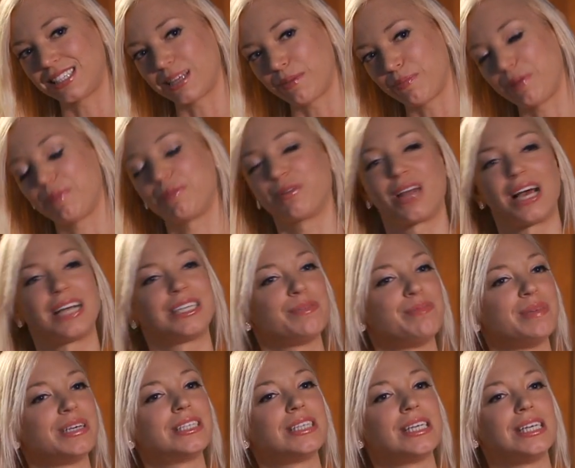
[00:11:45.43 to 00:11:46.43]
Some people like to
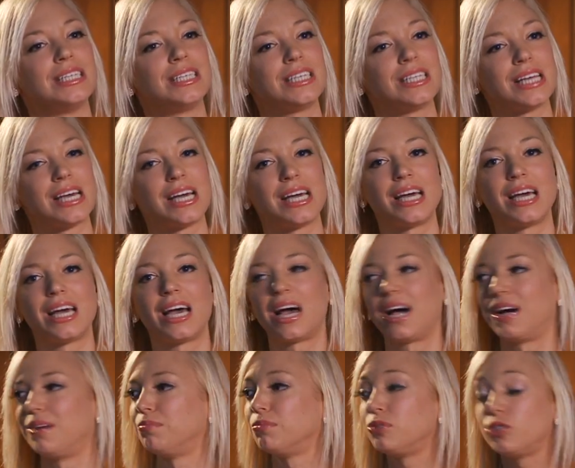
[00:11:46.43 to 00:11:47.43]
mix it into their
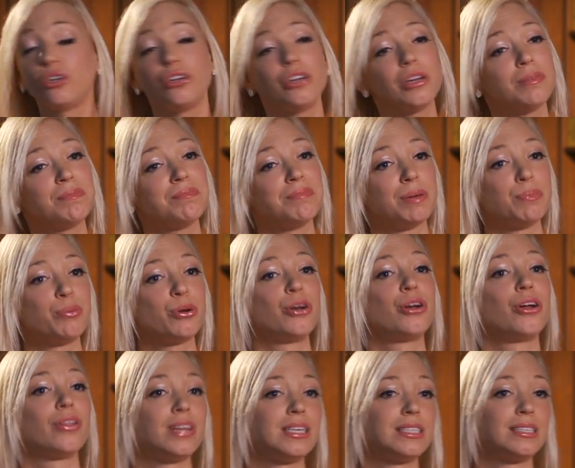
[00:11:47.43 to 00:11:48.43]
tuna and put it
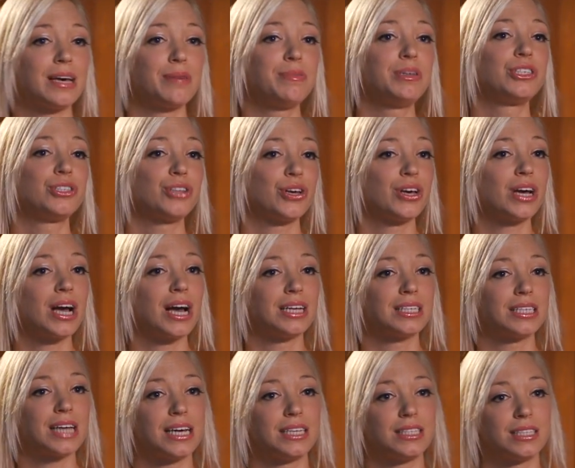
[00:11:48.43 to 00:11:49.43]
on their sandwich so you can't
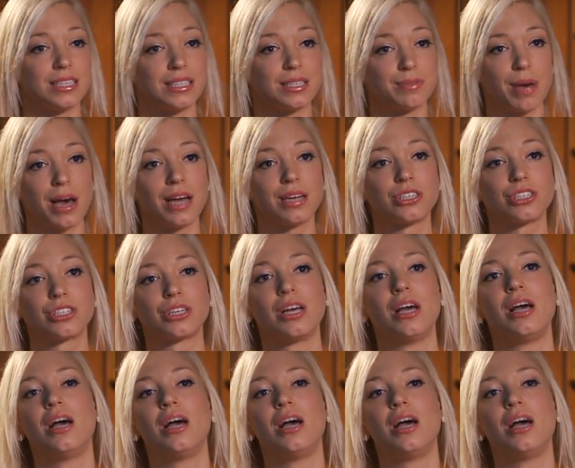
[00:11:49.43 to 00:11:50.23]
taste it as much.